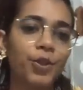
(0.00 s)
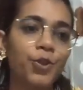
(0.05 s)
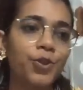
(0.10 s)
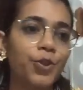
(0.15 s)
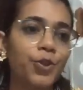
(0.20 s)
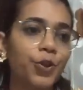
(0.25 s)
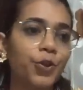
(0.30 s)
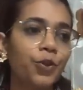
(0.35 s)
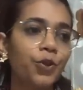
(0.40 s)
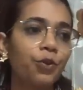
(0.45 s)

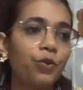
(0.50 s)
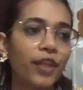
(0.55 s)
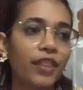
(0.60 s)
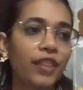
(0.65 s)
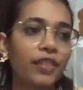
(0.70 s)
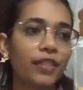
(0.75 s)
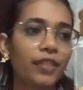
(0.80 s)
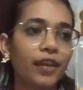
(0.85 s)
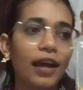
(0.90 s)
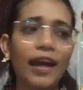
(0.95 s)
So,
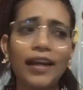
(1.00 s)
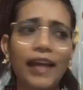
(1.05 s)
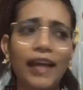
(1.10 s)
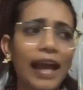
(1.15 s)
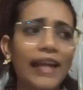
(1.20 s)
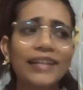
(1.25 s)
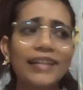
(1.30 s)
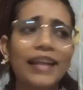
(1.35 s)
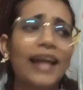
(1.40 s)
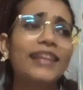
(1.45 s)
when
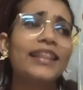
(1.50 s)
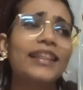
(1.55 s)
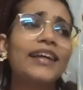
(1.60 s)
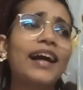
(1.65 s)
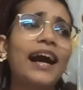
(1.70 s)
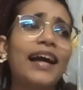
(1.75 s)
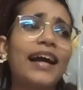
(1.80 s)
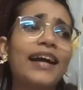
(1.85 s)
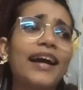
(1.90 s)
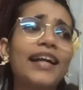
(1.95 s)
I think
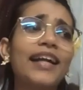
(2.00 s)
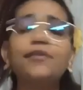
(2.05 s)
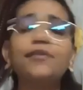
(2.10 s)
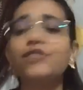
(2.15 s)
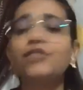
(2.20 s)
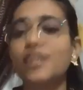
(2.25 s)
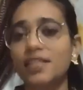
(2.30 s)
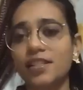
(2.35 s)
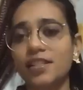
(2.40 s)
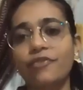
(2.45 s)
I can't even
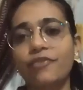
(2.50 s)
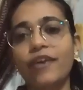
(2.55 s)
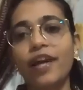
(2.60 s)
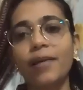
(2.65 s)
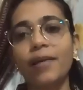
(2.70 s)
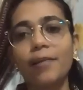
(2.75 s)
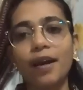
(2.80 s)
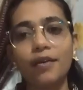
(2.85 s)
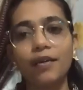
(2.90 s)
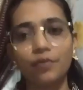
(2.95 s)

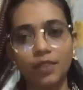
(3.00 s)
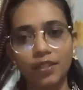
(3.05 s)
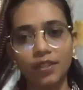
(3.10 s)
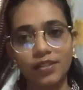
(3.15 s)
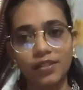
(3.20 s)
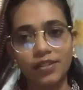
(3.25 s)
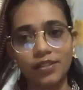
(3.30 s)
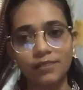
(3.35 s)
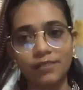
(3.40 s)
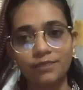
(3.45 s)
justify my
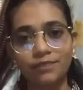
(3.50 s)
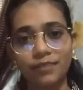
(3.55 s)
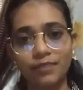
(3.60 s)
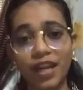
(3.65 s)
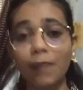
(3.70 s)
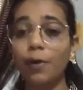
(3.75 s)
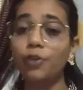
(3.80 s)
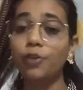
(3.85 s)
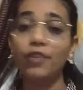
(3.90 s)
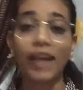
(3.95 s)
words
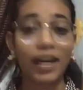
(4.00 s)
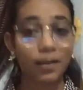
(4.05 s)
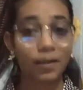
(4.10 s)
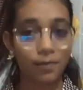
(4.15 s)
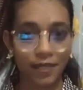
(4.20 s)
about that